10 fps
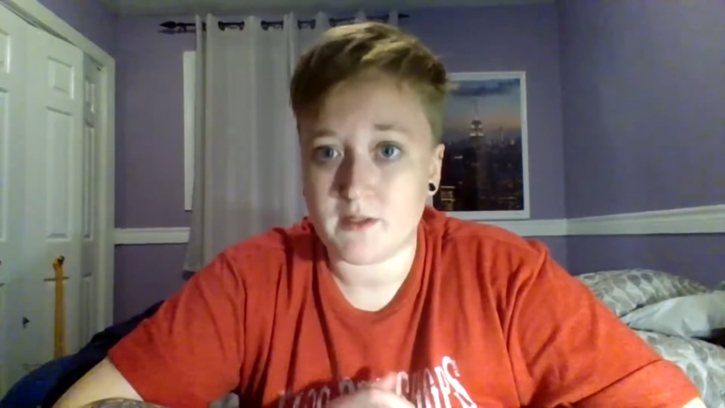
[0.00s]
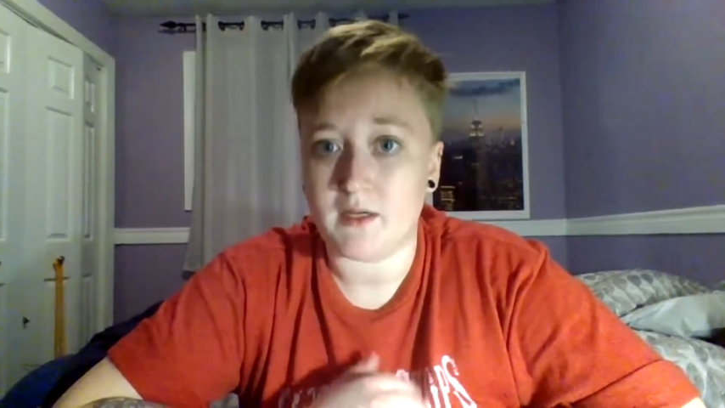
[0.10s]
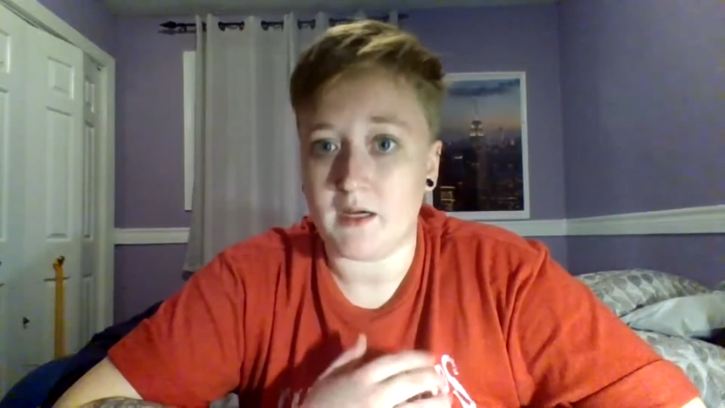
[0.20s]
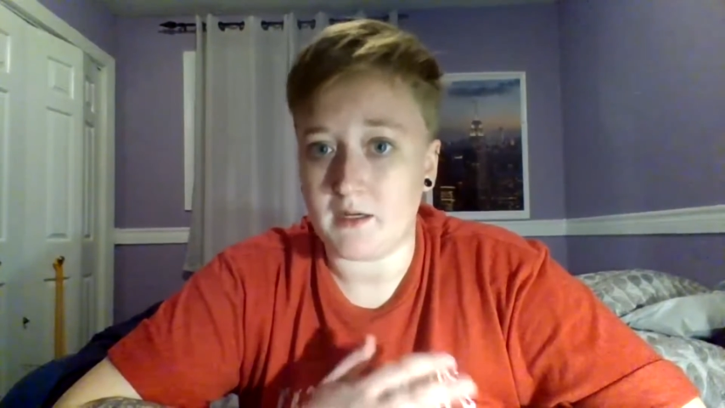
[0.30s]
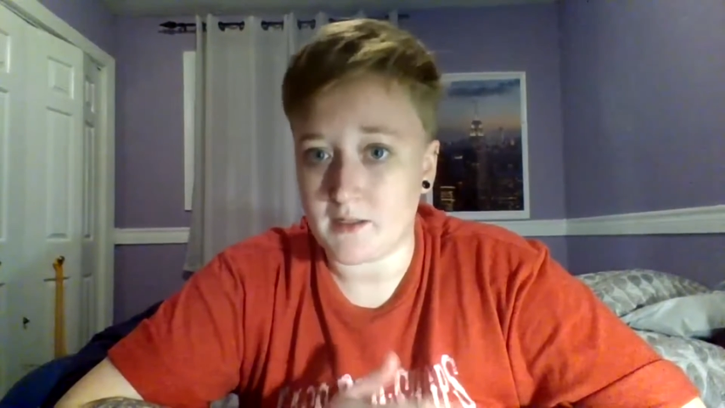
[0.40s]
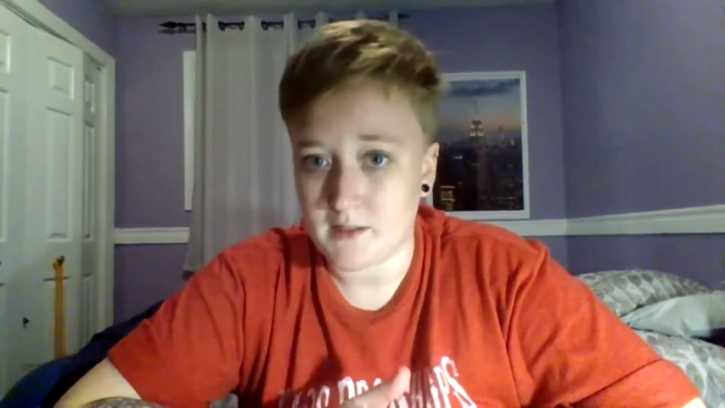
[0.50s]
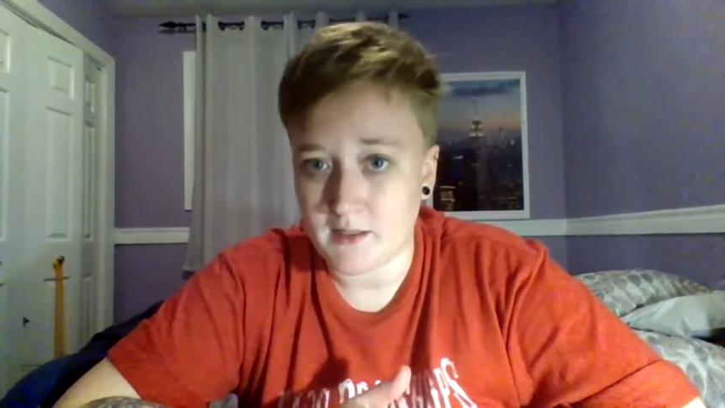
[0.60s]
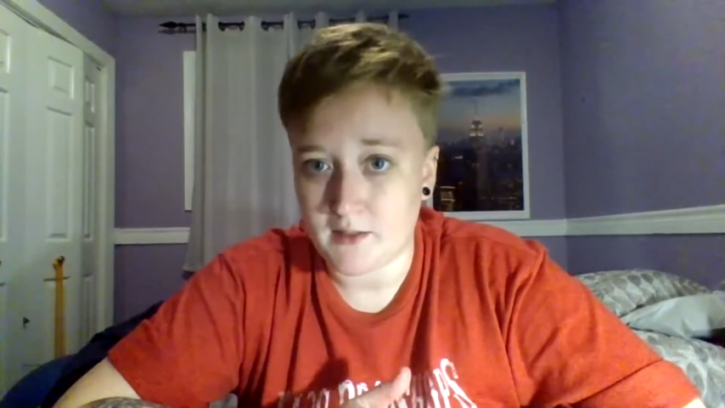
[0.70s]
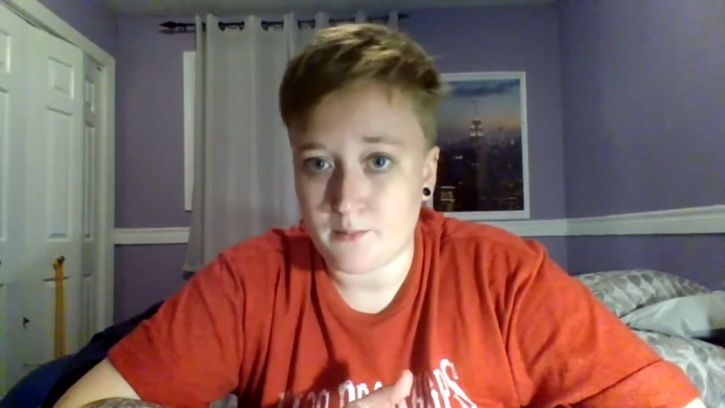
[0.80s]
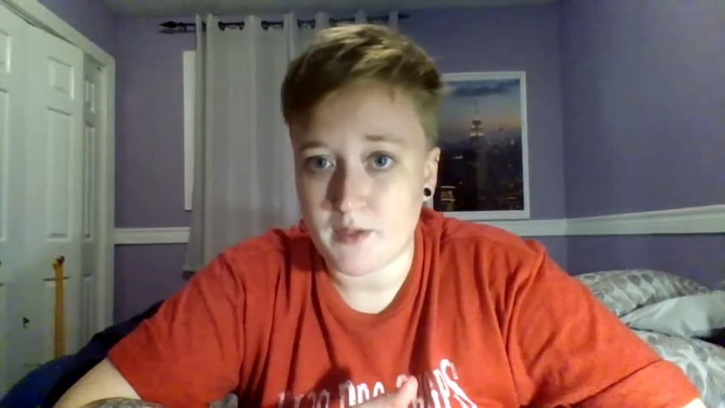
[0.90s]
getting to see
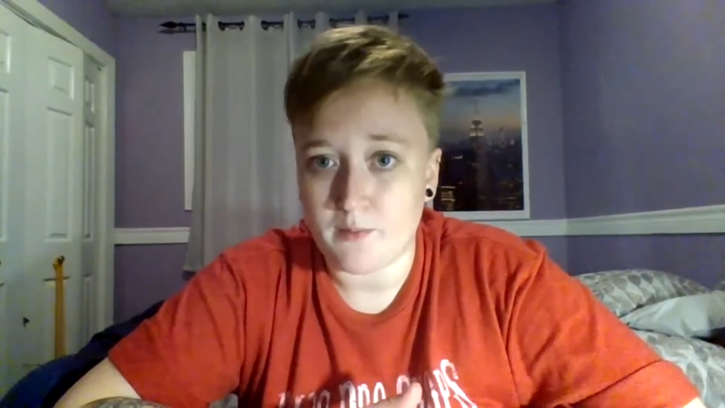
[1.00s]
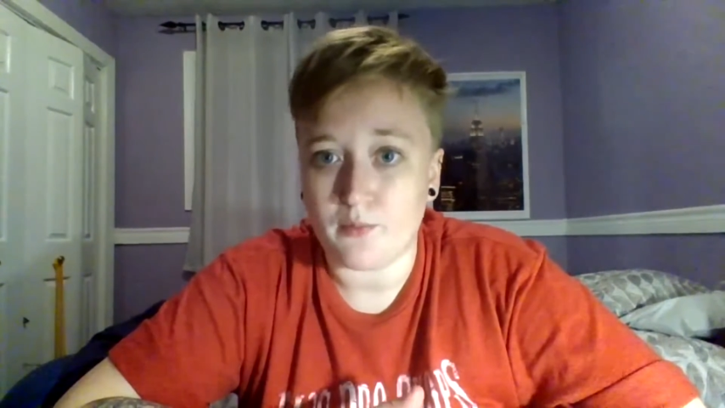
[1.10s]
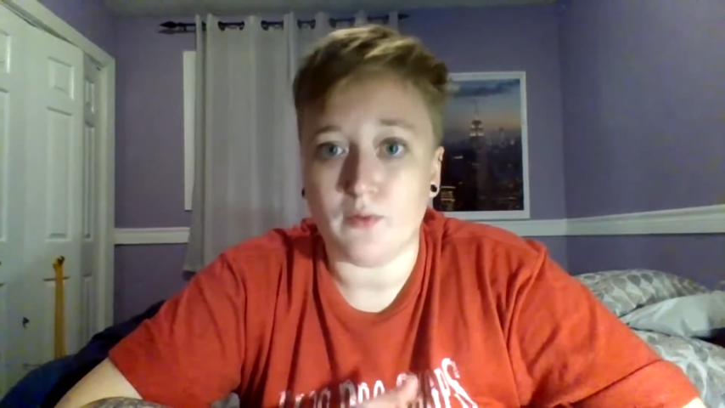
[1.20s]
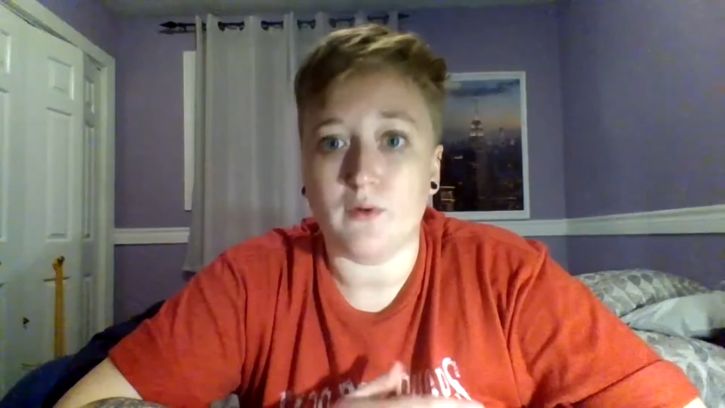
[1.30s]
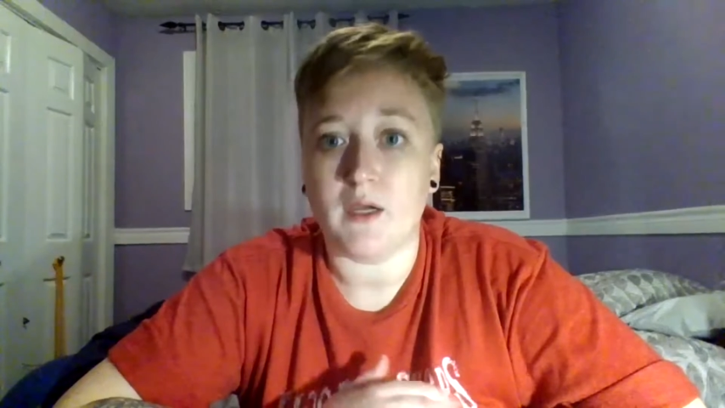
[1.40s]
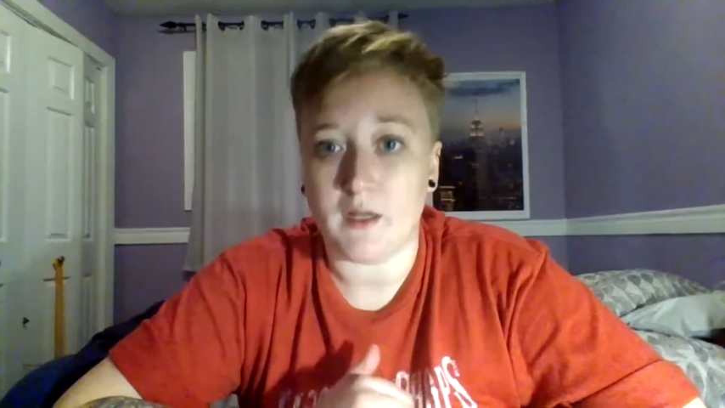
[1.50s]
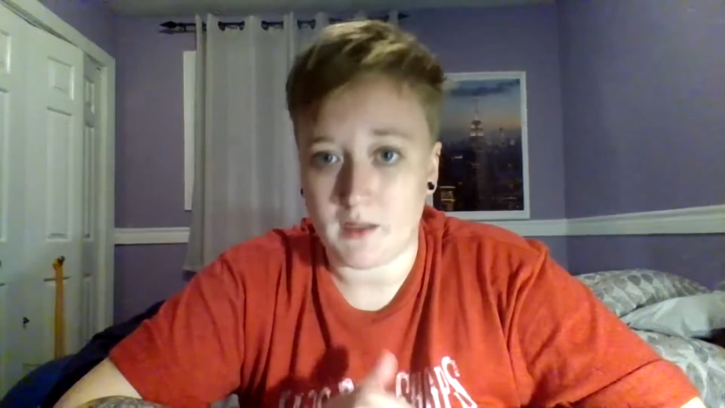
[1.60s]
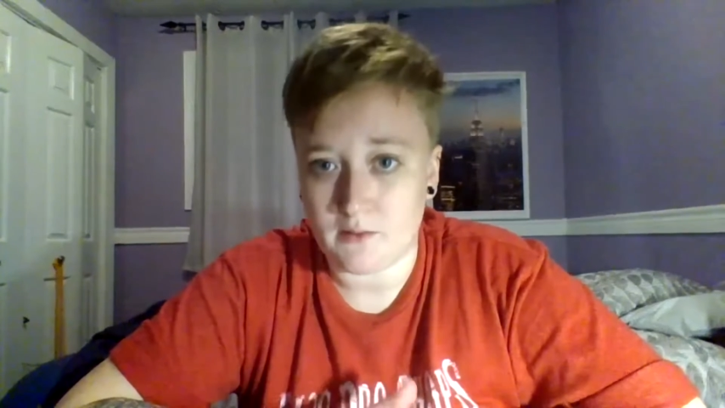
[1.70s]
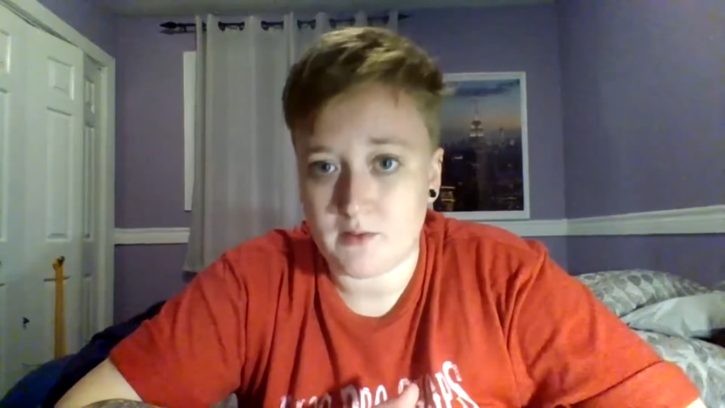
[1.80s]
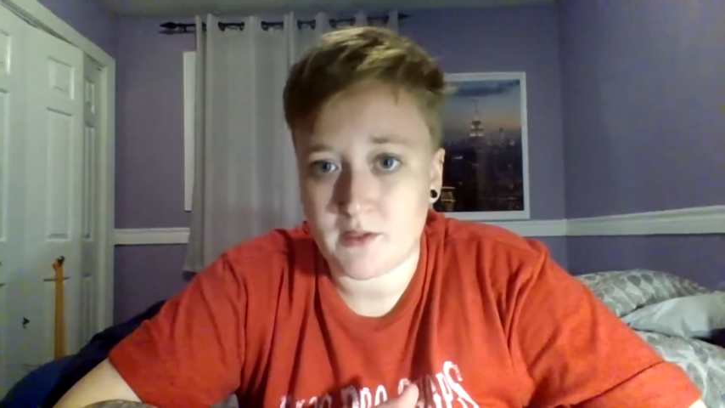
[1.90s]
the people, getting
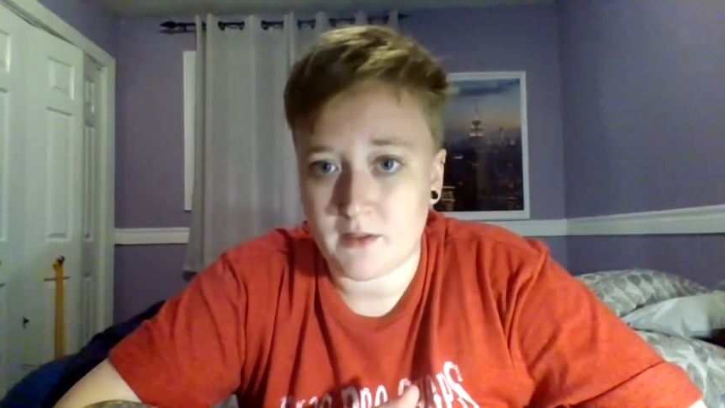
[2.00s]
used